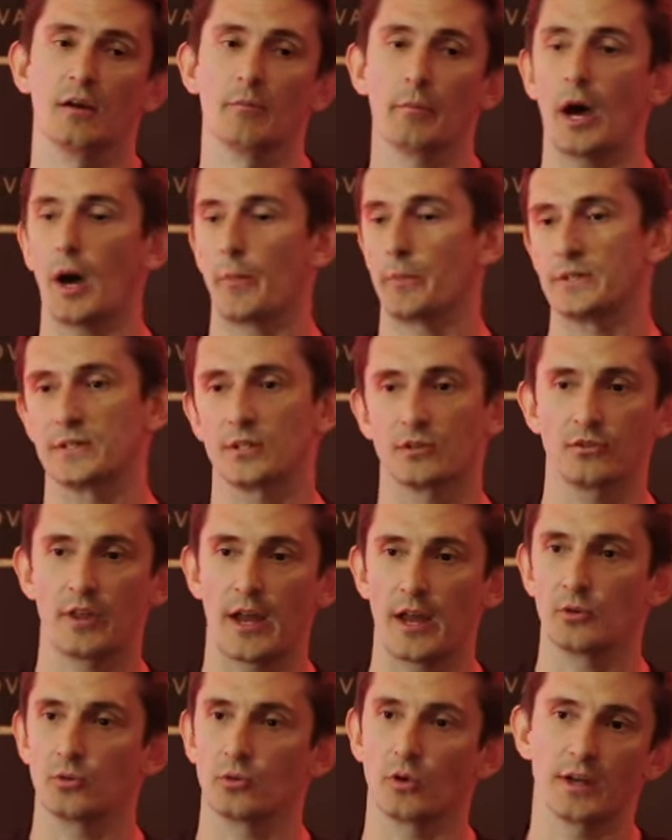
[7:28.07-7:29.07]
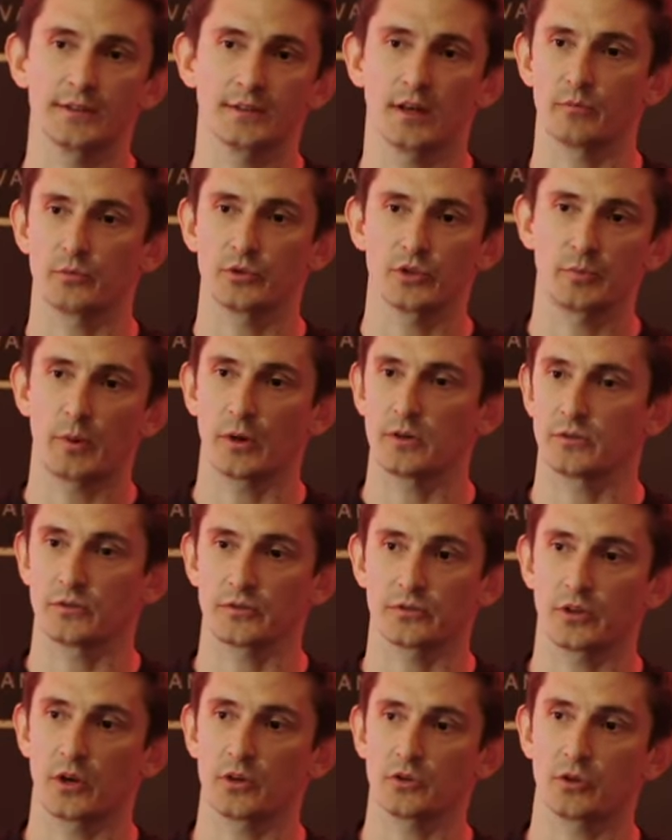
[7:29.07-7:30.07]
But up until then, all I'd done was just post
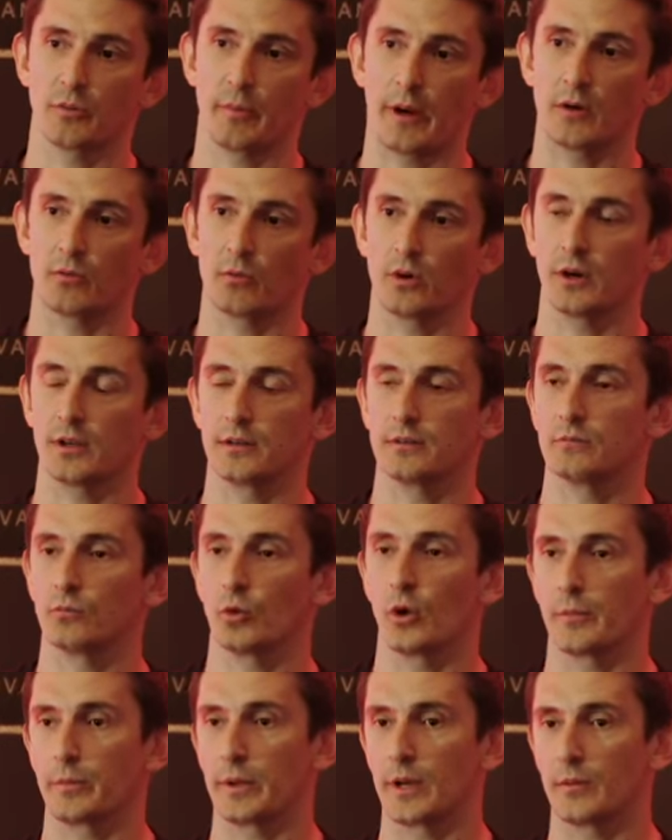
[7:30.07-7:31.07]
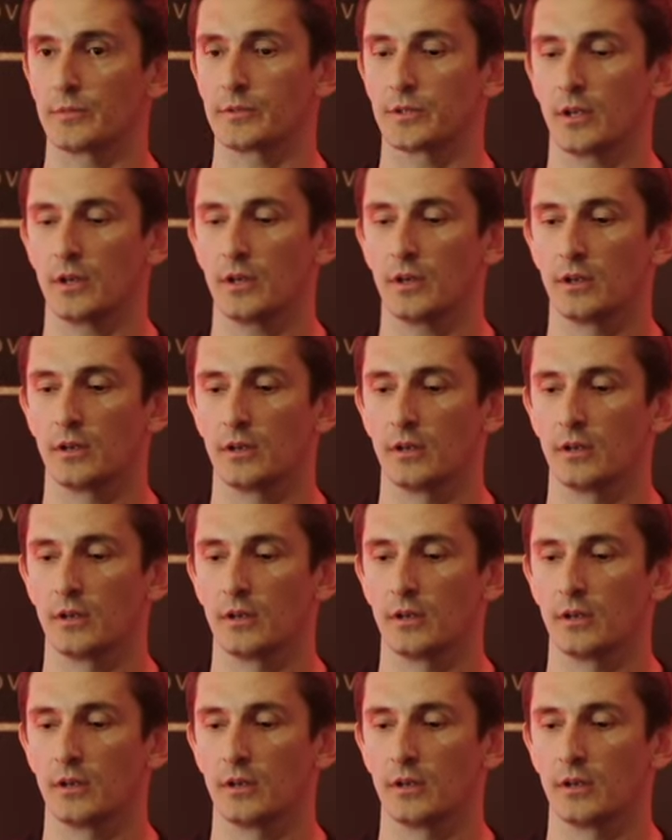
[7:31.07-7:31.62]
on social about what I'd been up to.